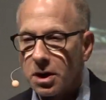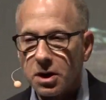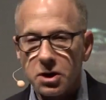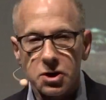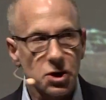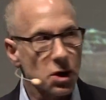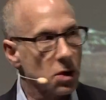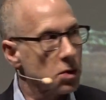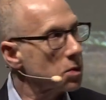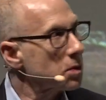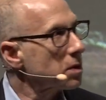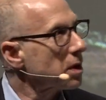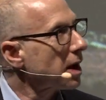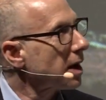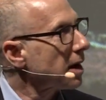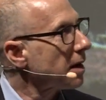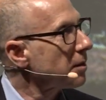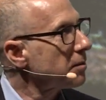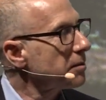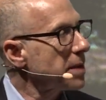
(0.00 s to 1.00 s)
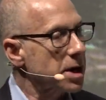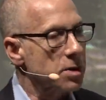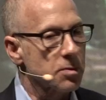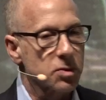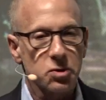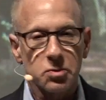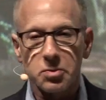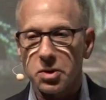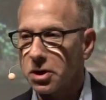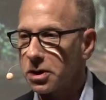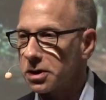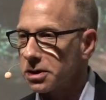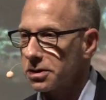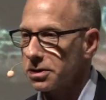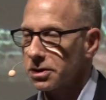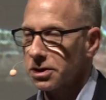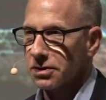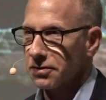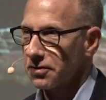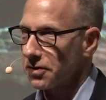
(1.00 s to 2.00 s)
So Mayor
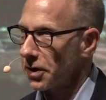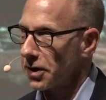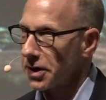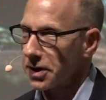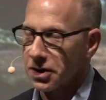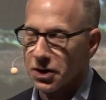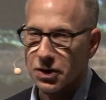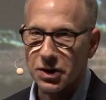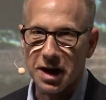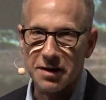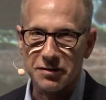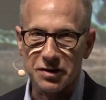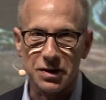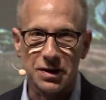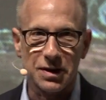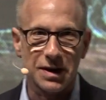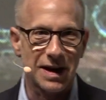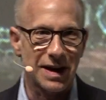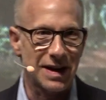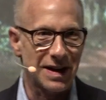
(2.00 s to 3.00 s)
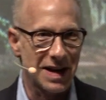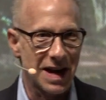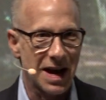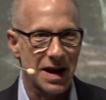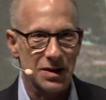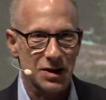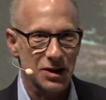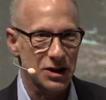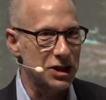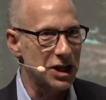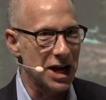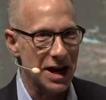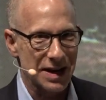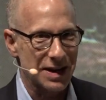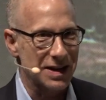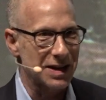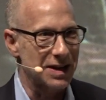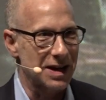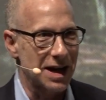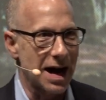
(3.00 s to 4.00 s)
Bloomberg's a very clever and
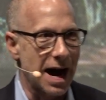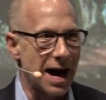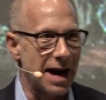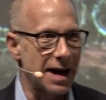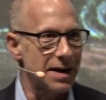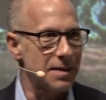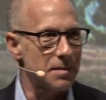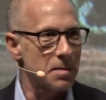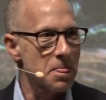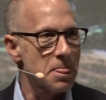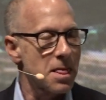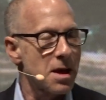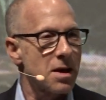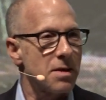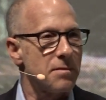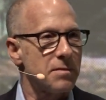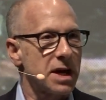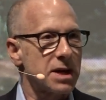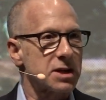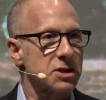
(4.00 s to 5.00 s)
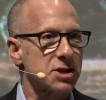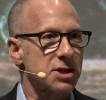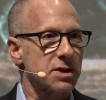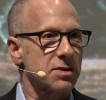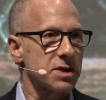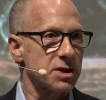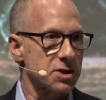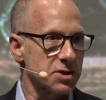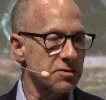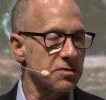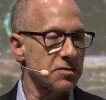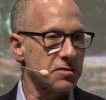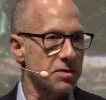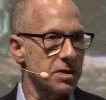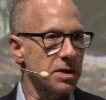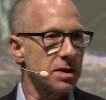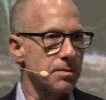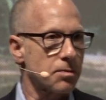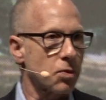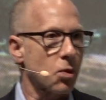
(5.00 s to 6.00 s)
energetic guy and made a series of
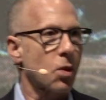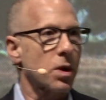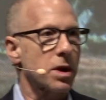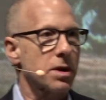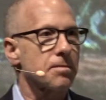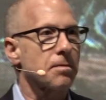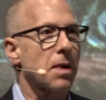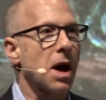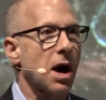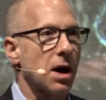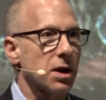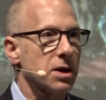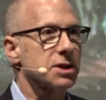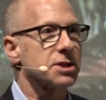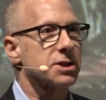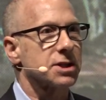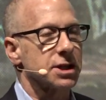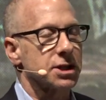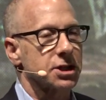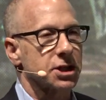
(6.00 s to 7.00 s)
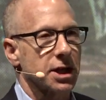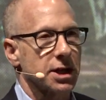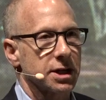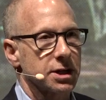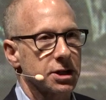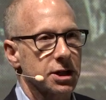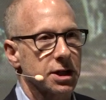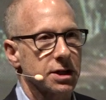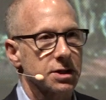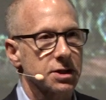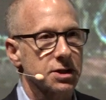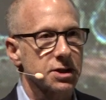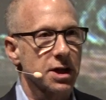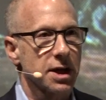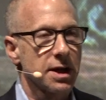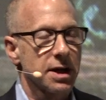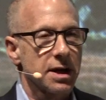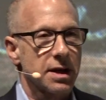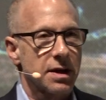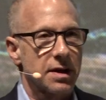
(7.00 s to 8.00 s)
important policy changes
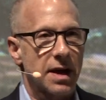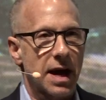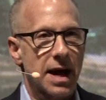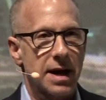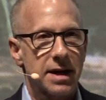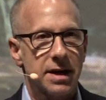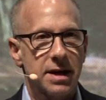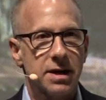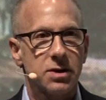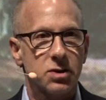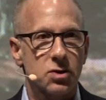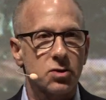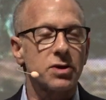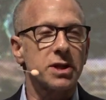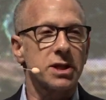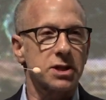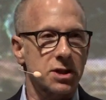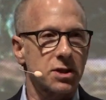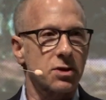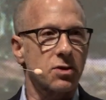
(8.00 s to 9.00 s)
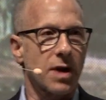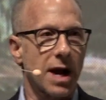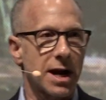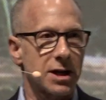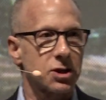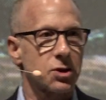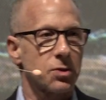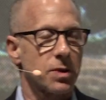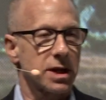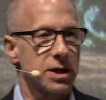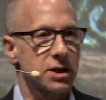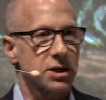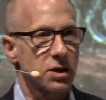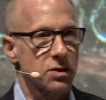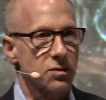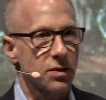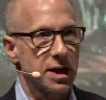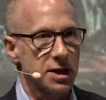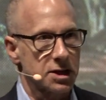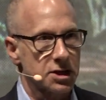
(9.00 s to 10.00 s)
that increased the
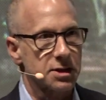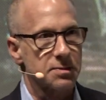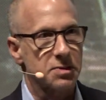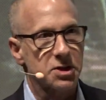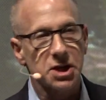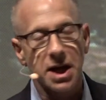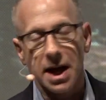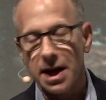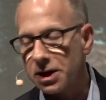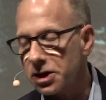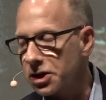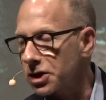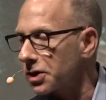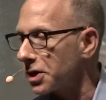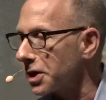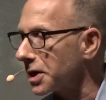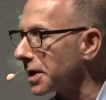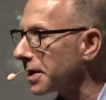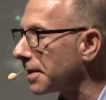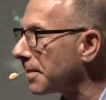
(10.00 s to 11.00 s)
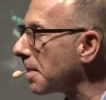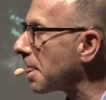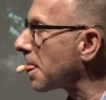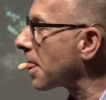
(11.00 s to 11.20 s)
graduation rate substantially